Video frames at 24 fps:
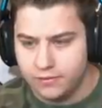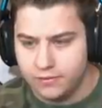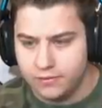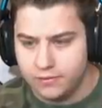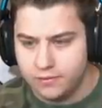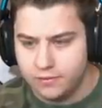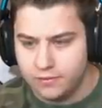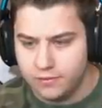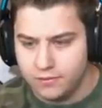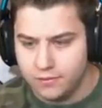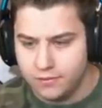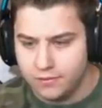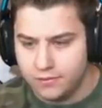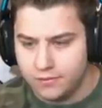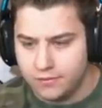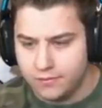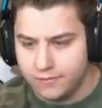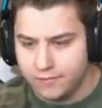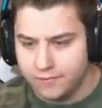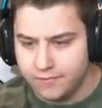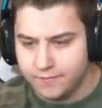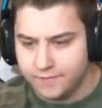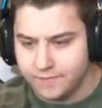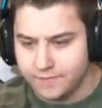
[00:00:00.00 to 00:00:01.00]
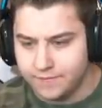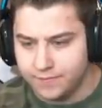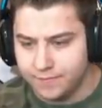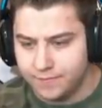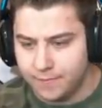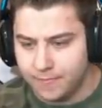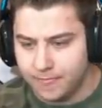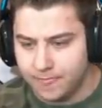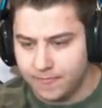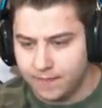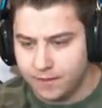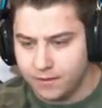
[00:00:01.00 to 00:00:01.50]

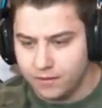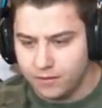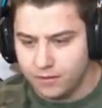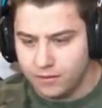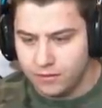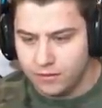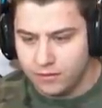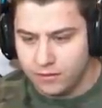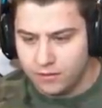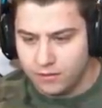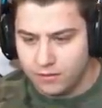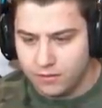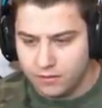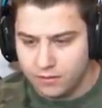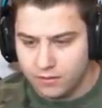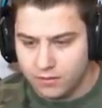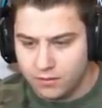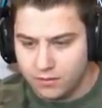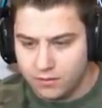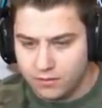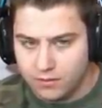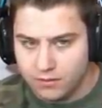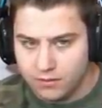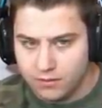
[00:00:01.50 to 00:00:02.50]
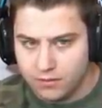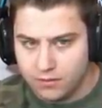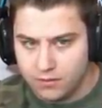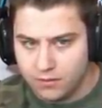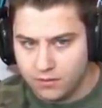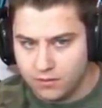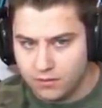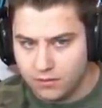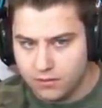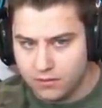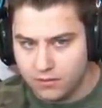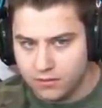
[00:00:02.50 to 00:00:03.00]

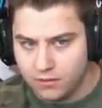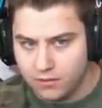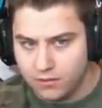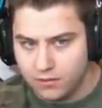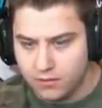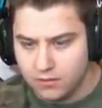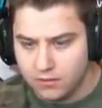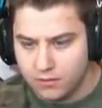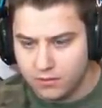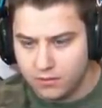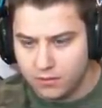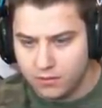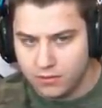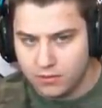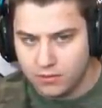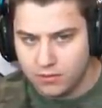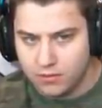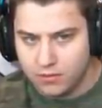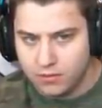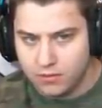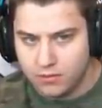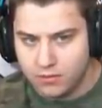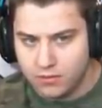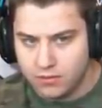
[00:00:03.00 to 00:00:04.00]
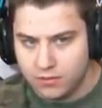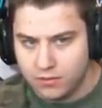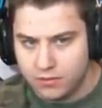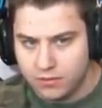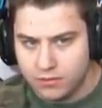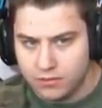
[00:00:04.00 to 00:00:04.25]
(no one is talking)